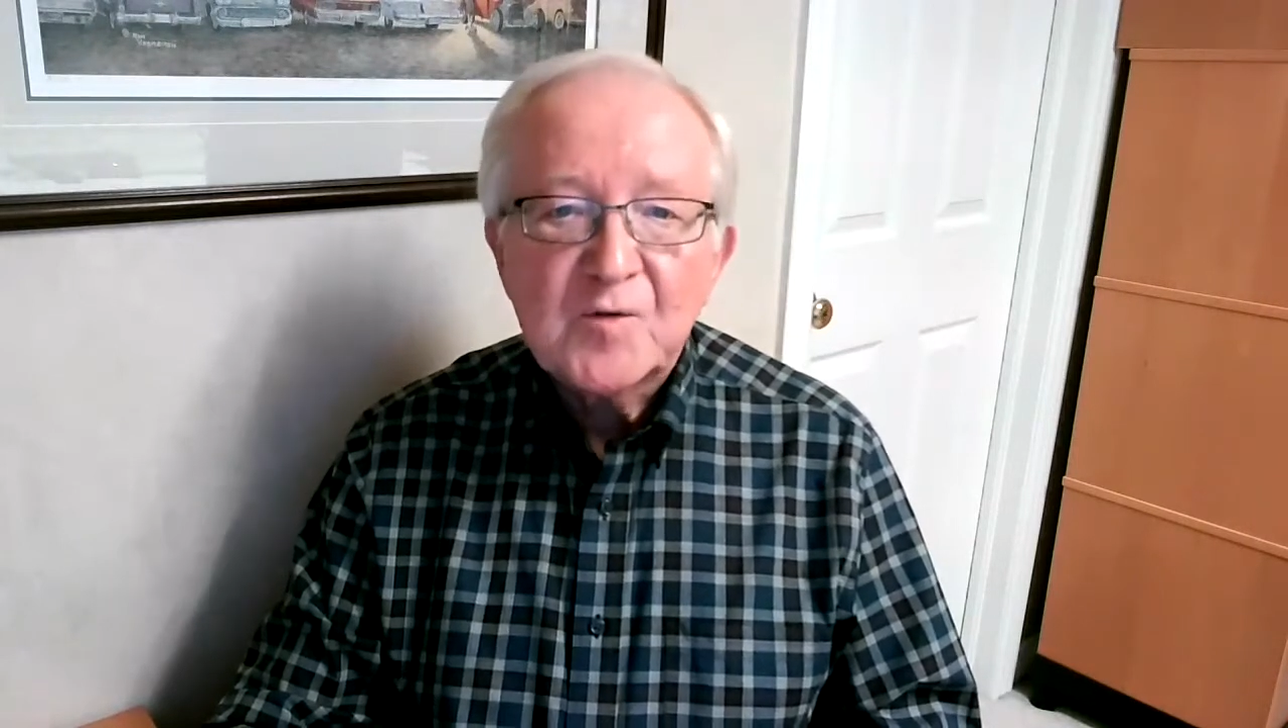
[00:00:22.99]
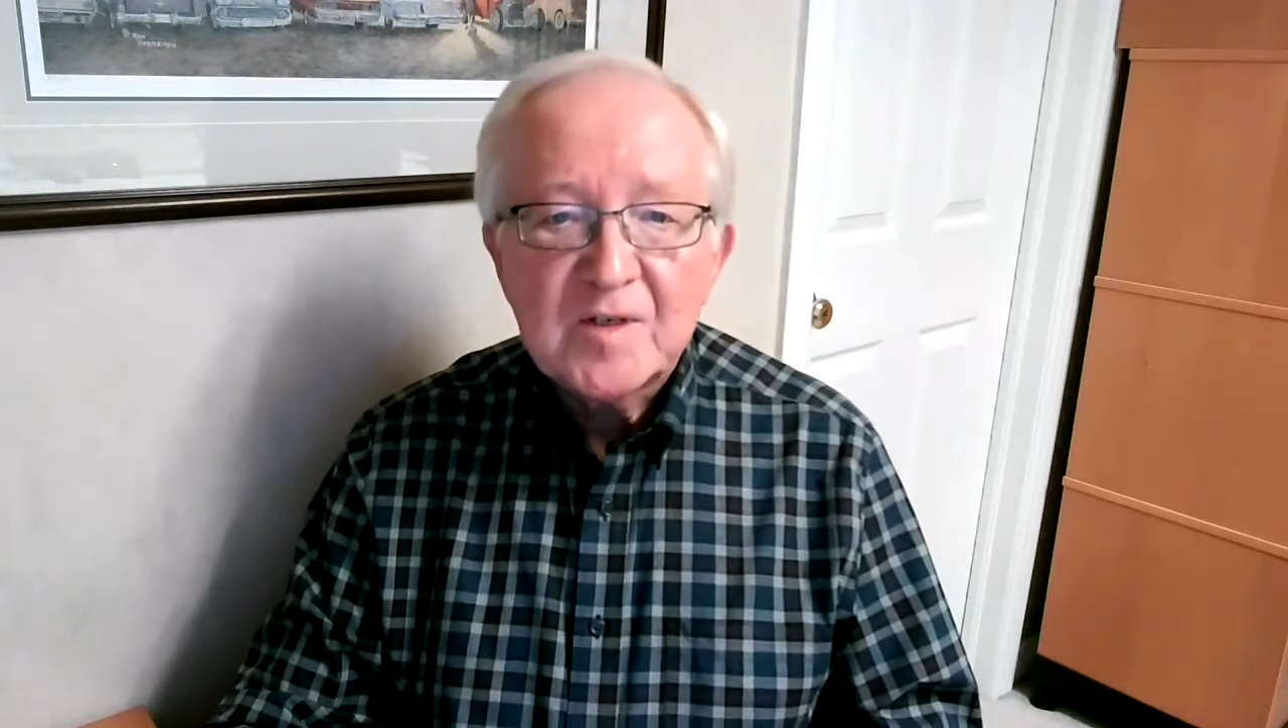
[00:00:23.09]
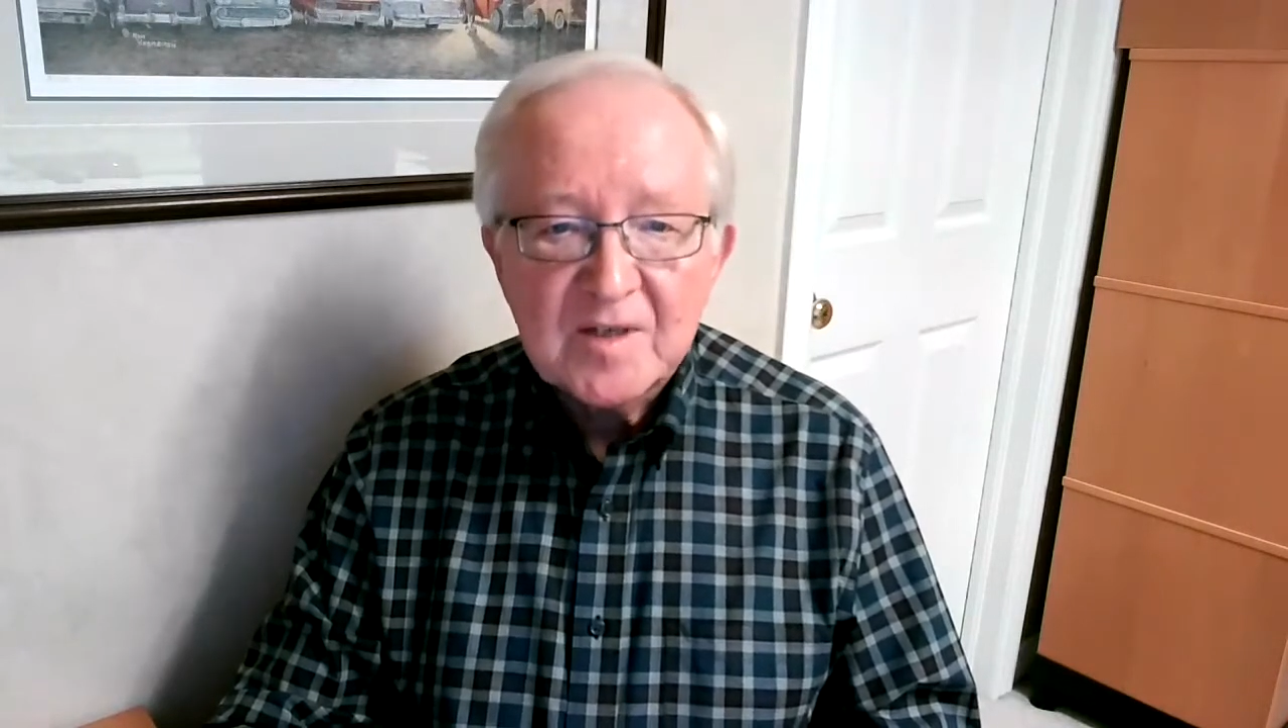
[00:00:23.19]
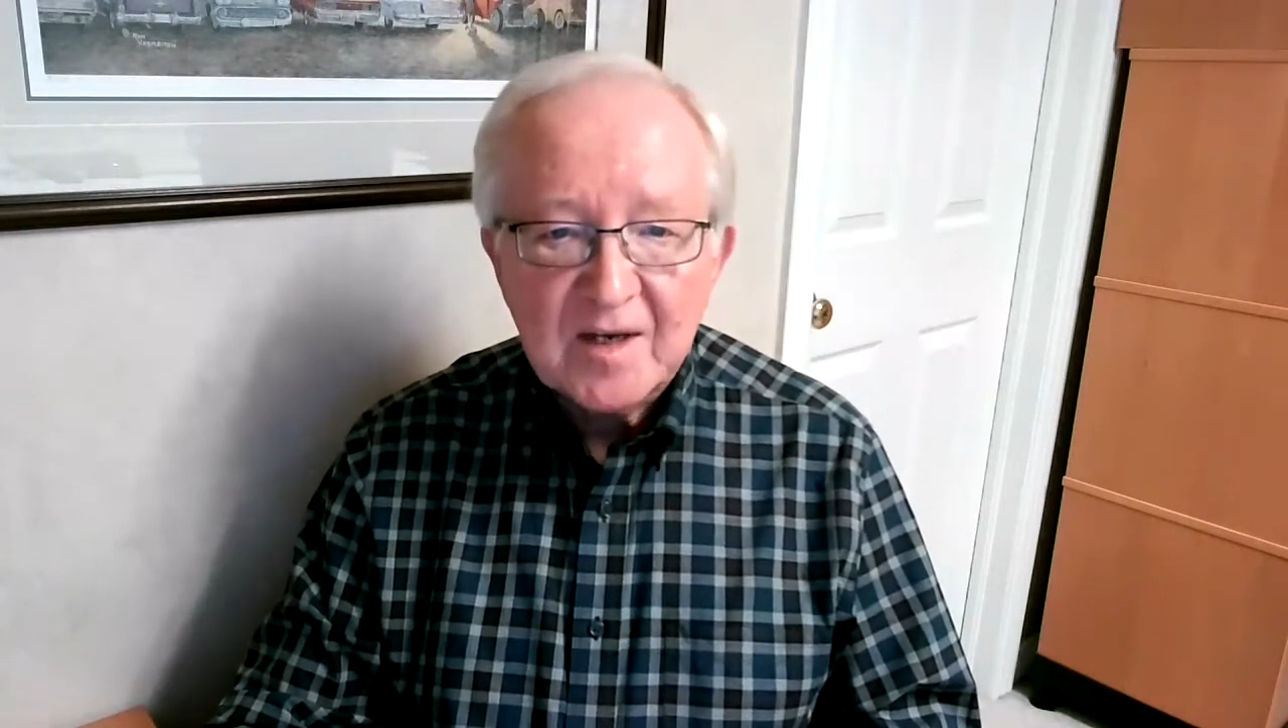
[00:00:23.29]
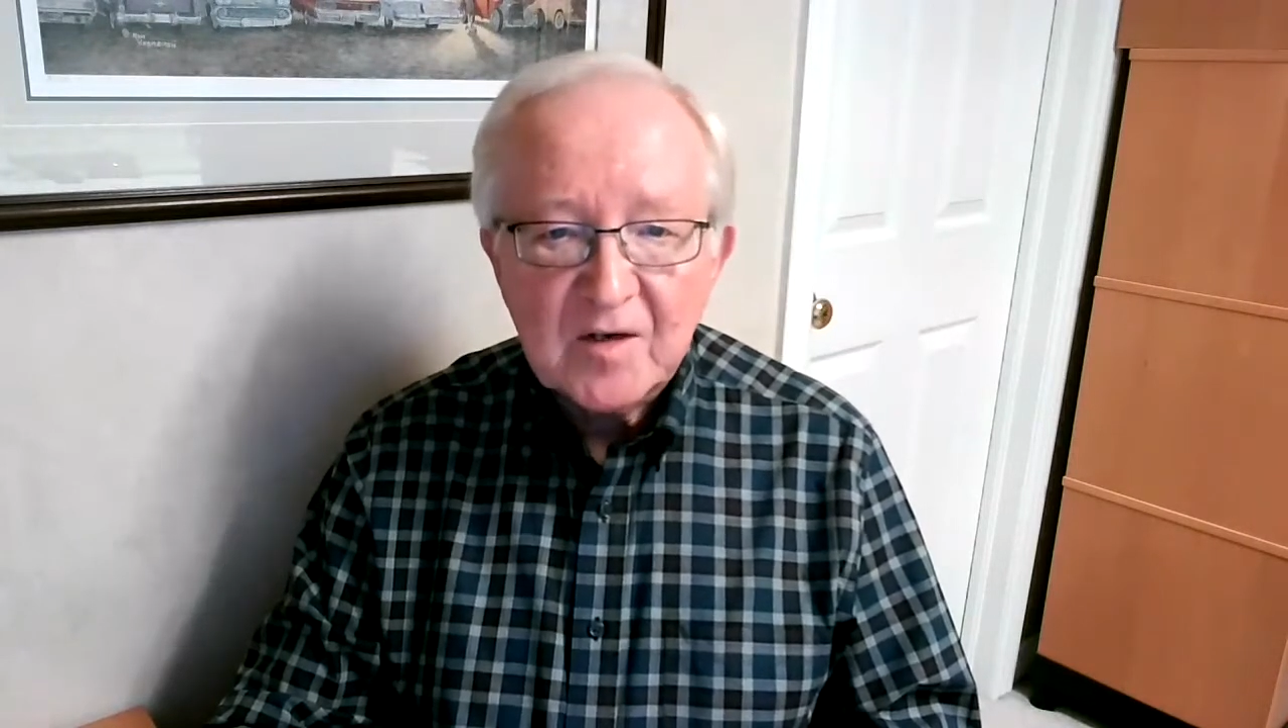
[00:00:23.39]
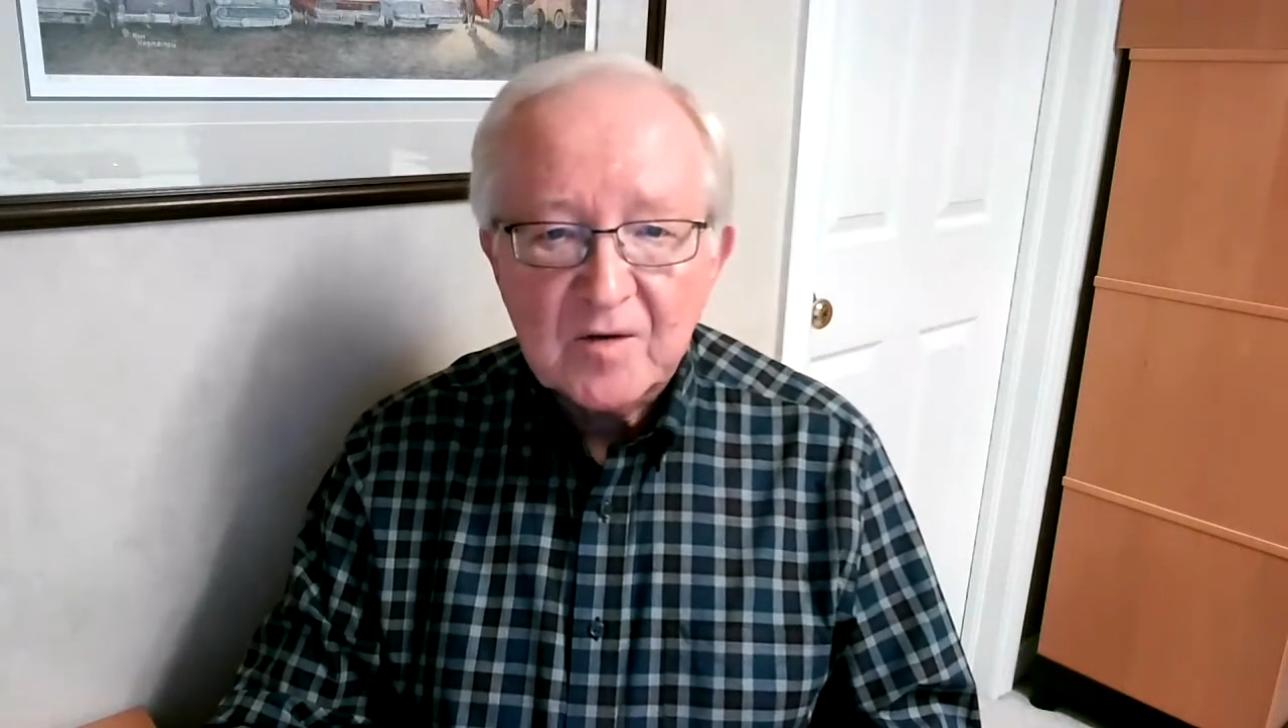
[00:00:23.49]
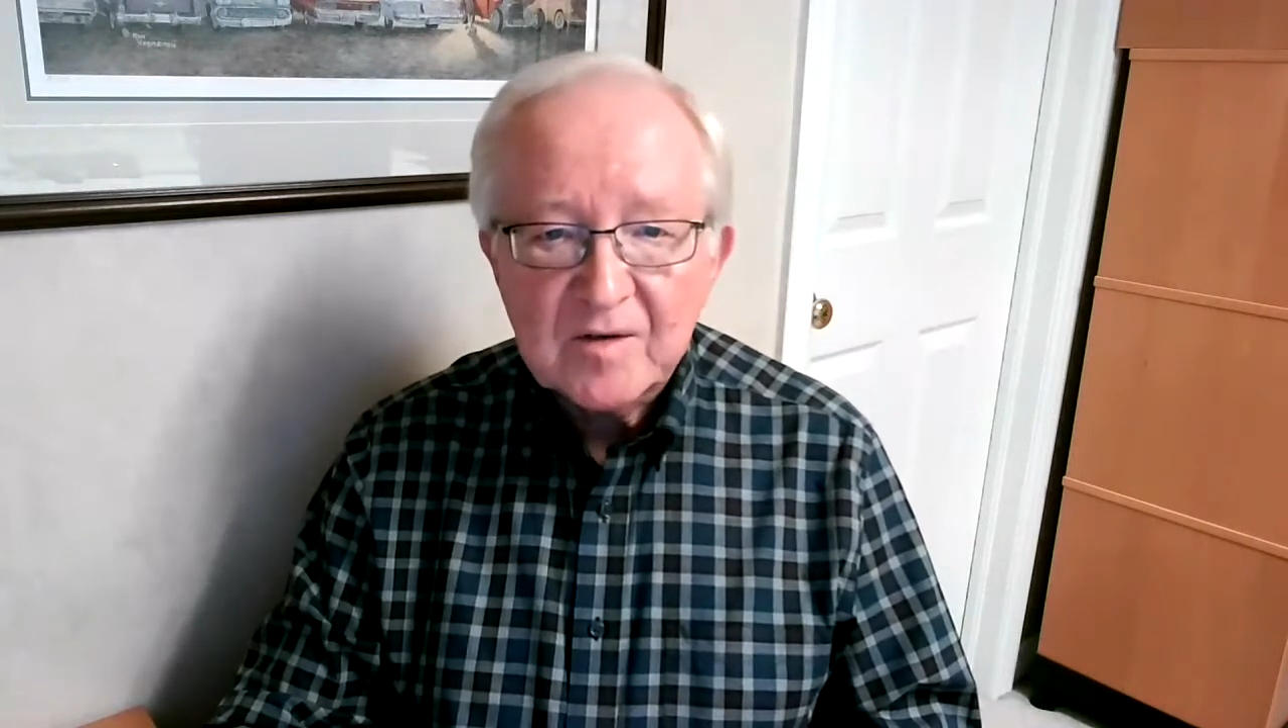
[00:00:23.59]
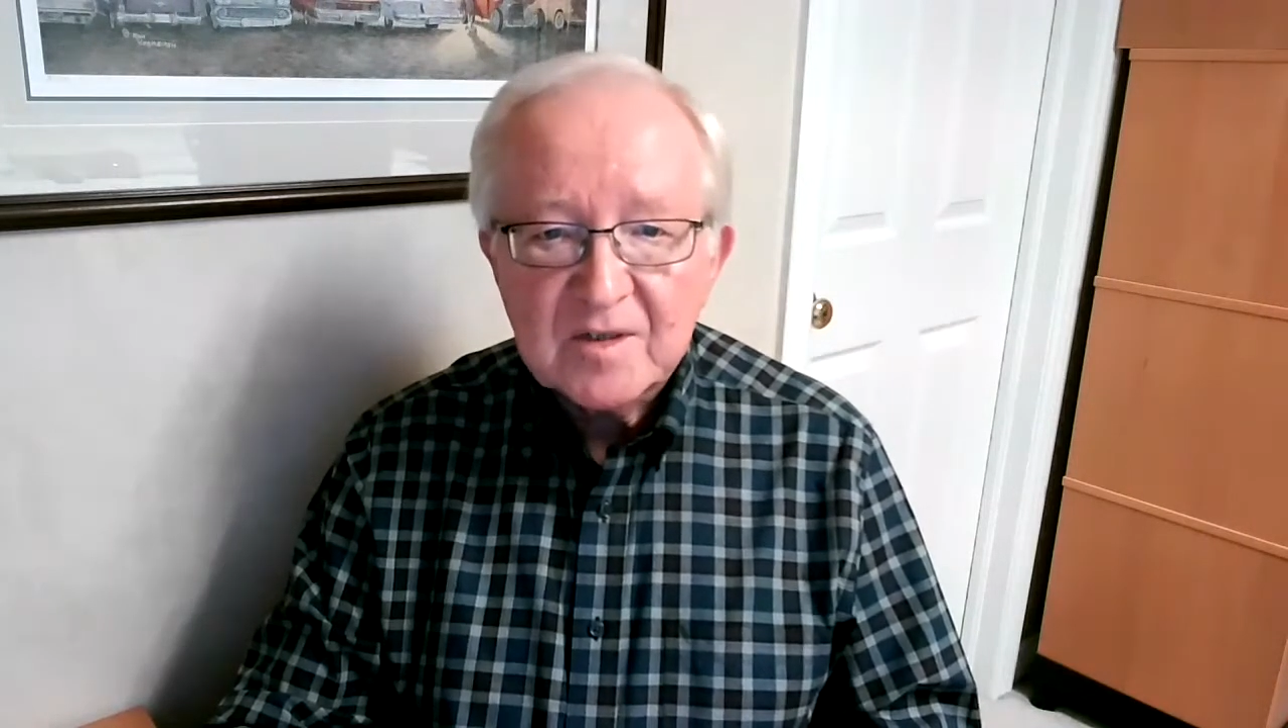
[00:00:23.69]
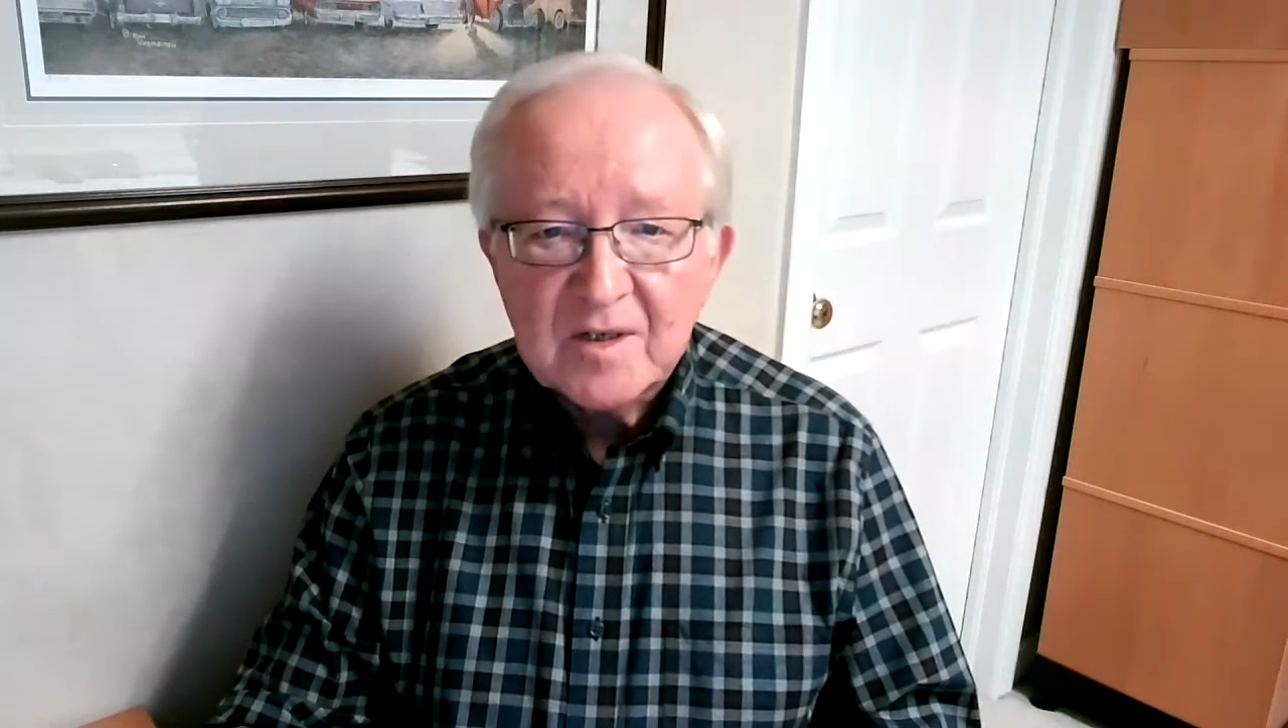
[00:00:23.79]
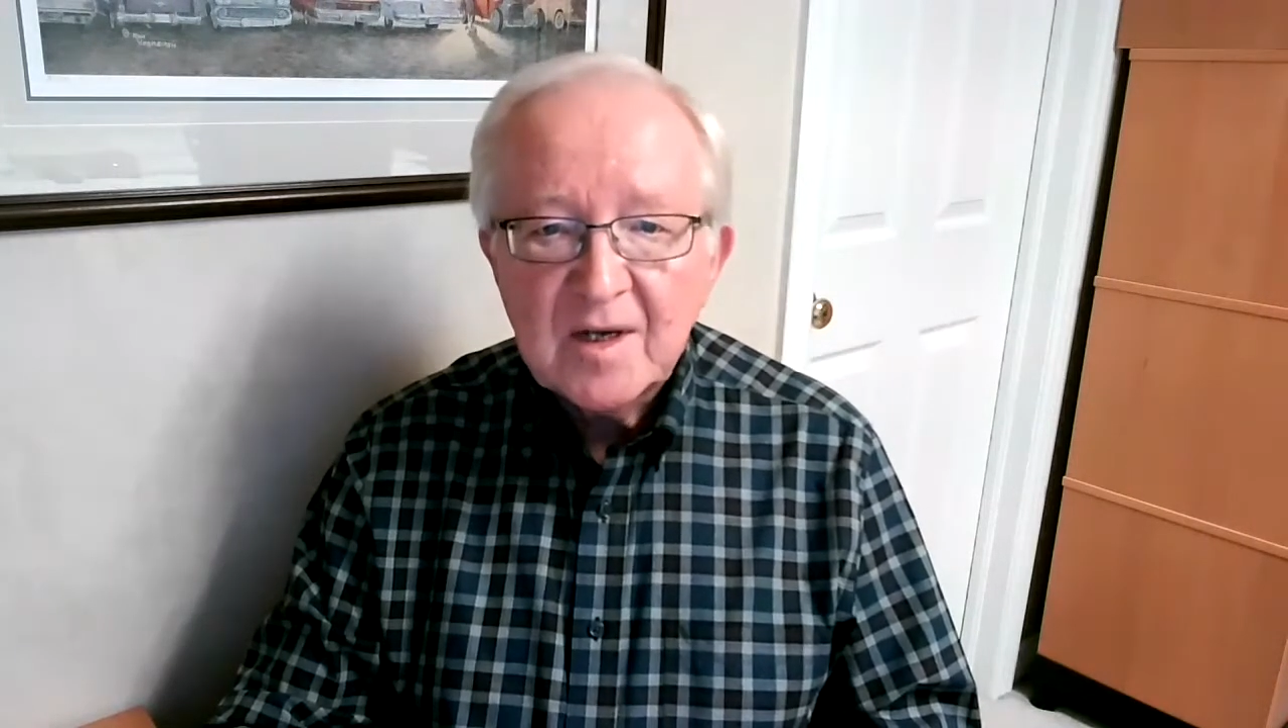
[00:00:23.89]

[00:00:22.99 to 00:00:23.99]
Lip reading: sectors